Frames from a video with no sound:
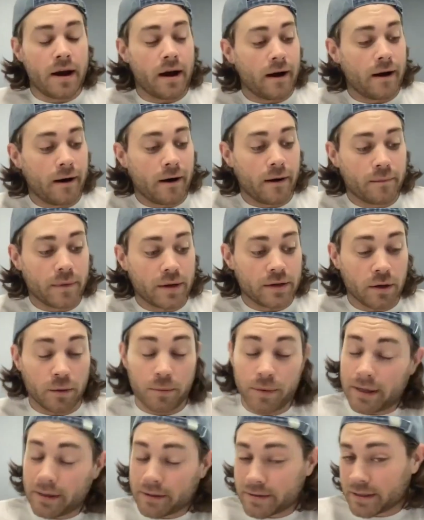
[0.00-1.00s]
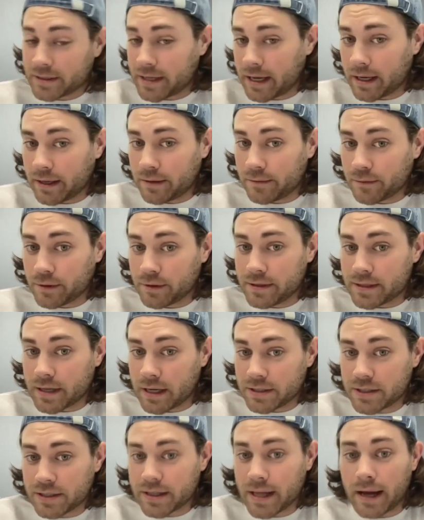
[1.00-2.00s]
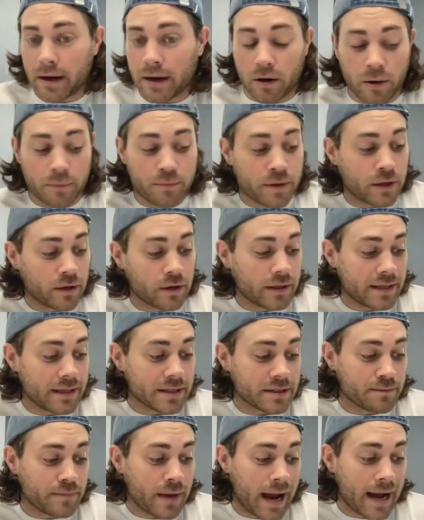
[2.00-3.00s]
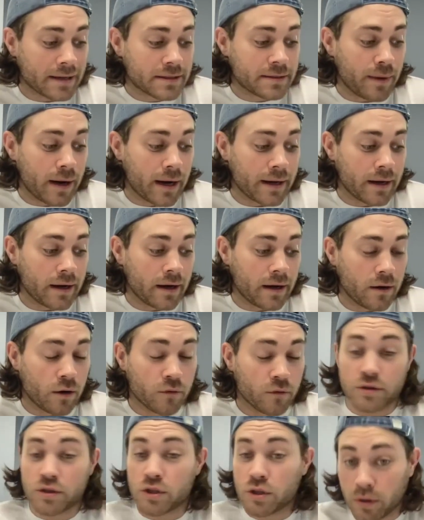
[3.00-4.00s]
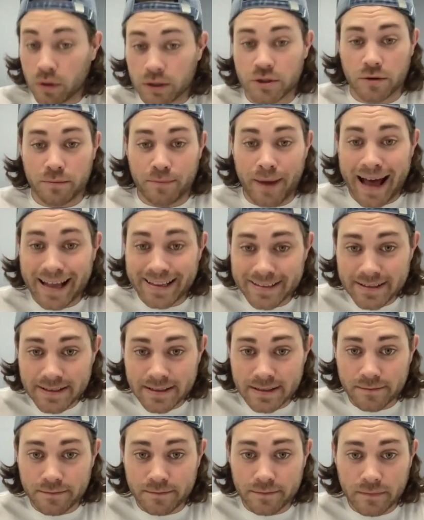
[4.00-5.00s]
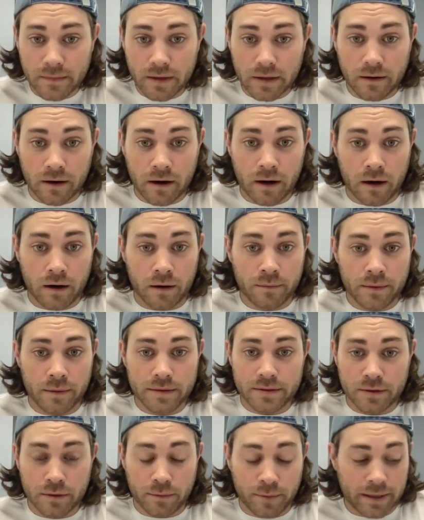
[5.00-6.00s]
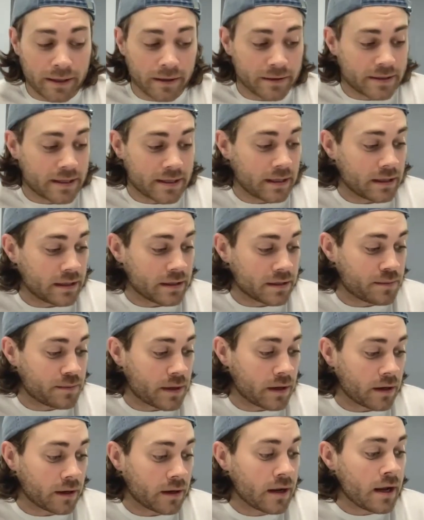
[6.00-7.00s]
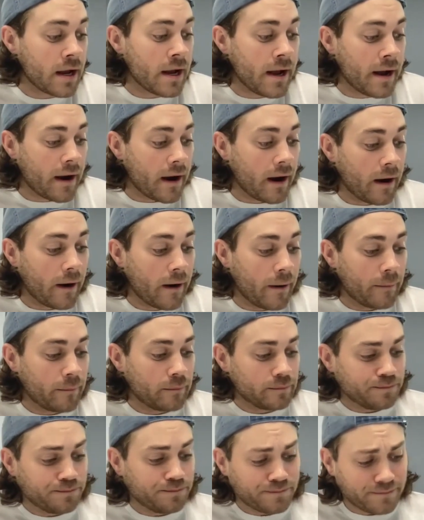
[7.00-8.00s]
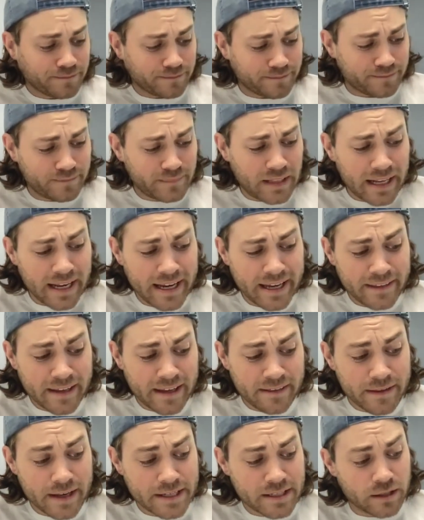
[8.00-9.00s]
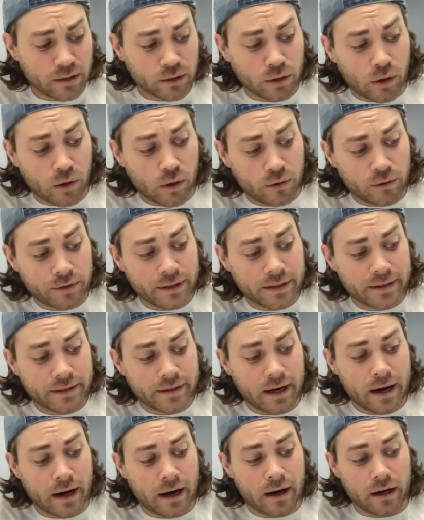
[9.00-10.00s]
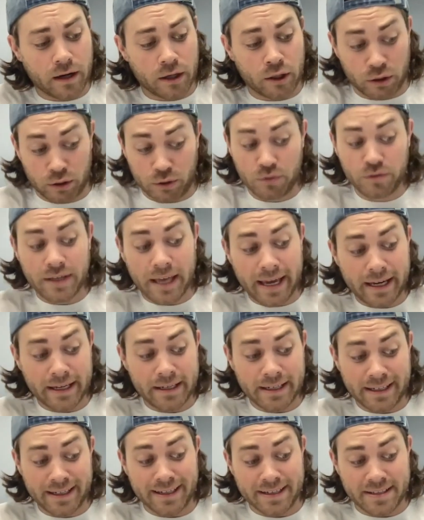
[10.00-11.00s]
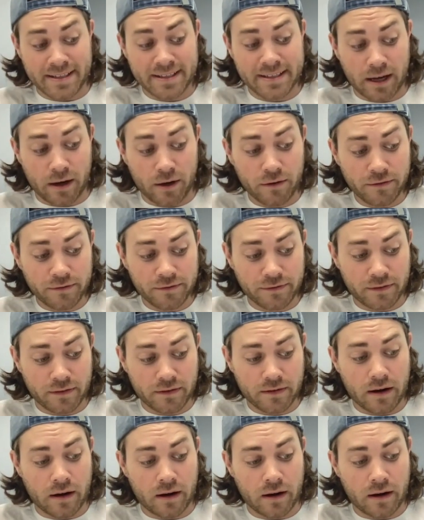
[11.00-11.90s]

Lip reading: Nobody else can really touch that. Our purity is backed by over 200 patents. Nobody else can get as pure. And then this alone, glucan in itself,